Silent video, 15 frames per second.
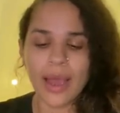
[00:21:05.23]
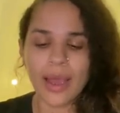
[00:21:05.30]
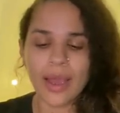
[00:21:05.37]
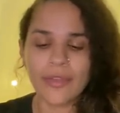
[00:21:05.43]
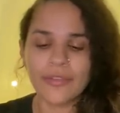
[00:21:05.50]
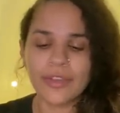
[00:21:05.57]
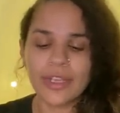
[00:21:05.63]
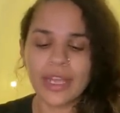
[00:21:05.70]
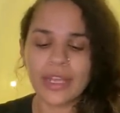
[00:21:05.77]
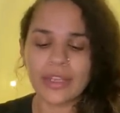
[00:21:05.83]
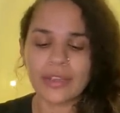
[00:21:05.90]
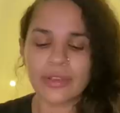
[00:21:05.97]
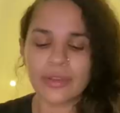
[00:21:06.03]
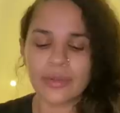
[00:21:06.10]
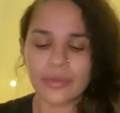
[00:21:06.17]
I feel
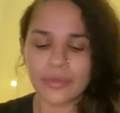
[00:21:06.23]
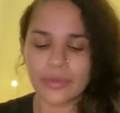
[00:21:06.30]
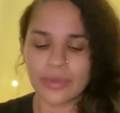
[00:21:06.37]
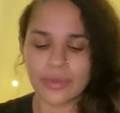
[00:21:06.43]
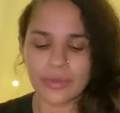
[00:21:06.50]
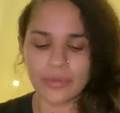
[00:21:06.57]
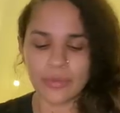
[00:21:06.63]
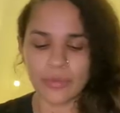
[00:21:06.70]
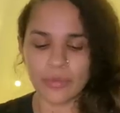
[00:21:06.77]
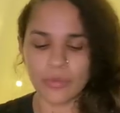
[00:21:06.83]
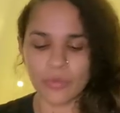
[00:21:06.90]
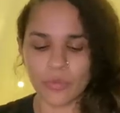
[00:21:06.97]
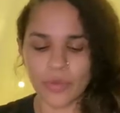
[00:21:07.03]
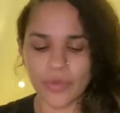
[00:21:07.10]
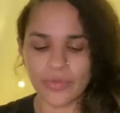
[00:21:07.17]
like
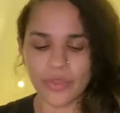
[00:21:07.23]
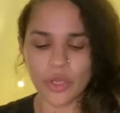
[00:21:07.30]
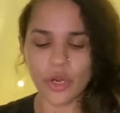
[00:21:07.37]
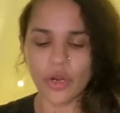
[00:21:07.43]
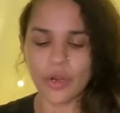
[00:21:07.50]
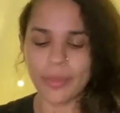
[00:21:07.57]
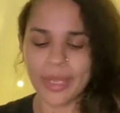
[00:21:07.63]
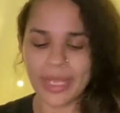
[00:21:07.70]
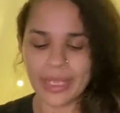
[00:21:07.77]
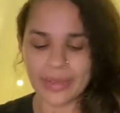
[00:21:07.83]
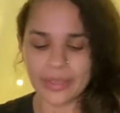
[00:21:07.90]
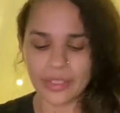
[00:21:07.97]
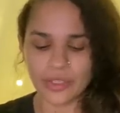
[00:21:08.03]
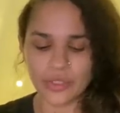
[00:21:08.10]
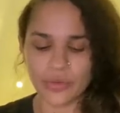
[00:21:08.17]
with the Hermit and
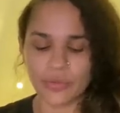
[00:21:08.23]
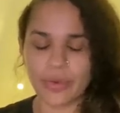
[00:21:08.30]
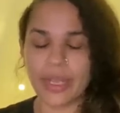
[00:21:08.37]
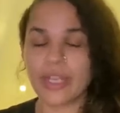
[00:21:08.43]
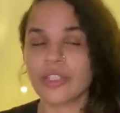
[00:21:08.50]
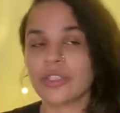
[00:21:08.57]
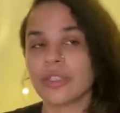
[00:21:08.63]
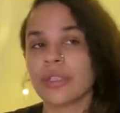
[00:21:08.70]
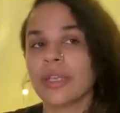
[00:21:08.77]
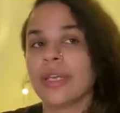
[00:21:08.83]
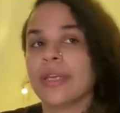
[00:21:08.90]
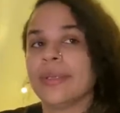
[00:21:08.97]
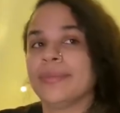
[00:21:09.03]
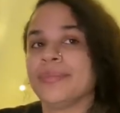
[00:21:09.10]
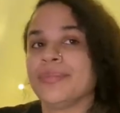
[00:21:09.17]
the
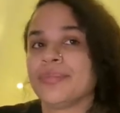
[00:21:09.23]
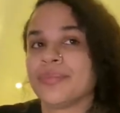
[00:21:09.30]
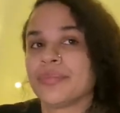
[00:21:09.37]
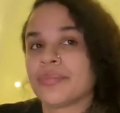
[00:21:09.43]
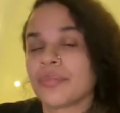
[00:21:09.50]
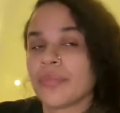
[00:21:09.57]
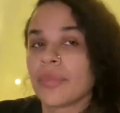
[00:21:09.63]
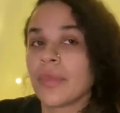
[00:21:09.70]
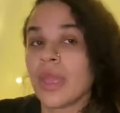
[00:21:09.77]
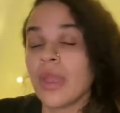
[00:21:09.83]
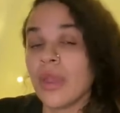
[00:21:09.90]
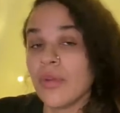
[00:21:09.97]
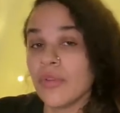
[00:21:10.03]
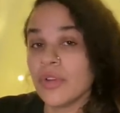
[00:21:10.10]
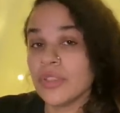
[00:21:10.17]
Tarantula,
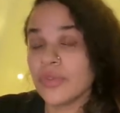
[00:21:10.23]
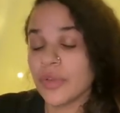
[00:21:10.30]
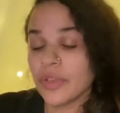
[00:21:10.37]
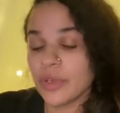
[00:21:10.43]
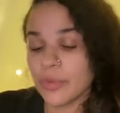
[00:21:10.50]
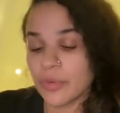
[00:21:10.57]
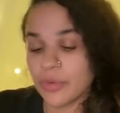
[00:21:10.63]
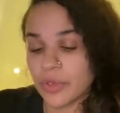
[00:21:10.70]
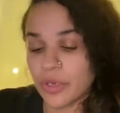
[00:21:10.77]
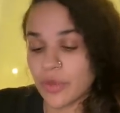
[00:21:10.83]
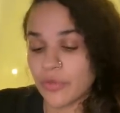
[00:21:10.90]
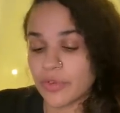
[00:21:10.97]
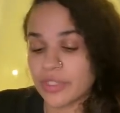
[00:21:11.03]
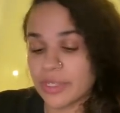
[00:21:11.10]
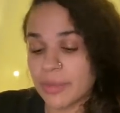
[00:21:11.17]
first of all, you know,
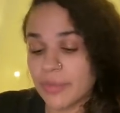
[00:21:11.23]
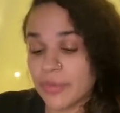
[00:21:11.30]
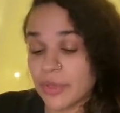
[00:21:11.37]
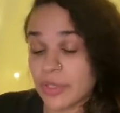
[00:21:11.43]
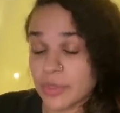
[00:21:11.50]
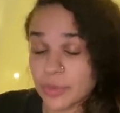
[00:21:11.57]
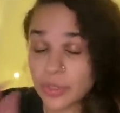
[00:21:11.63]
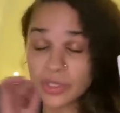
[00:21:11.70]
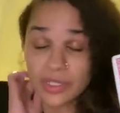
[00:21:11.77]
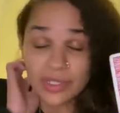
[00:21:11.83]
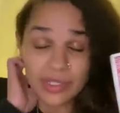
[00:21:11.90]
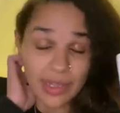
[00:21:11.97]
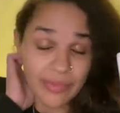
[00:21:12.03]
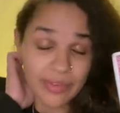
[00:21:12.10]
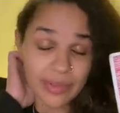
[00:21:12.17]
for some of you, this person's
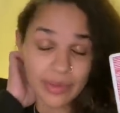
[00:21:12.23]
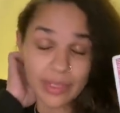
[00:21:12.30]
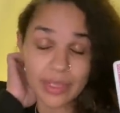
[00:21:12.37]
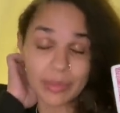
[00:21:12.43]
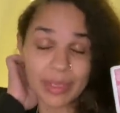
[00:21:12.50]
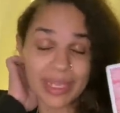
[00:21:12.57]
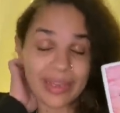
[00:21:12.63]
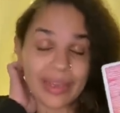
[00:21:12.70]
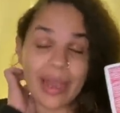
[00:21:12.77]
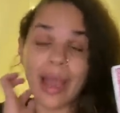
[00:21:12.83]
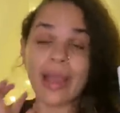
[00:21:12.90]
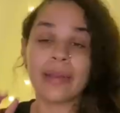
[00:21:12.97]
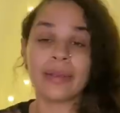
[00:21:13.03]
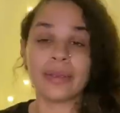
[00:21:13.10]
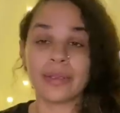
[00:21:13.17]
definitely being
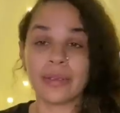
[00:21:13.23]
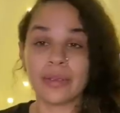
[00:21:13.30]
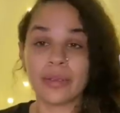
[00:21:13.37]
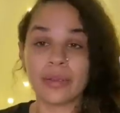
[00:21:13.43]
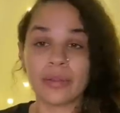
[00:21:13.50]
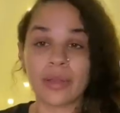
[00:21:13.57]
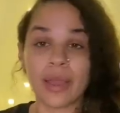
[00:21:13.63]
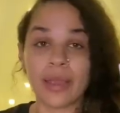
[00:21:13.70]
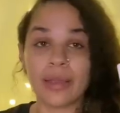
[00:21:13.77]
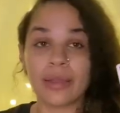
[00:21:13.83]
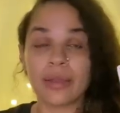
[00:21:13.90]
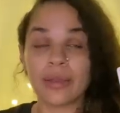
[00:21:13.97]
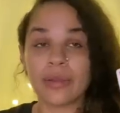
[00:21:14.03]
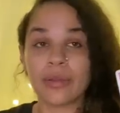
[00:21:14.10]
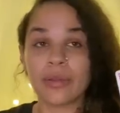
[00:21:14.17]
guided, like